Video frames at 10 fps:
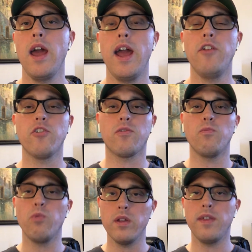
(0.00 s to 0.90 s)
and just
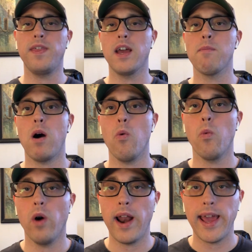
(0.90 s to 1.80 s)
really think about
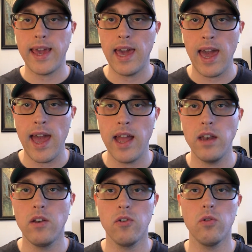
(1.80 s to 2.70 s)
what I
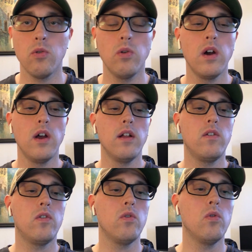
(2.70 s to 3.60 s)
can do
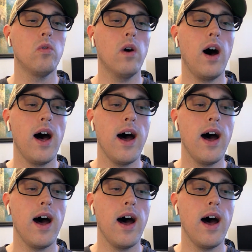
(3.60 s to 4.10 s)
to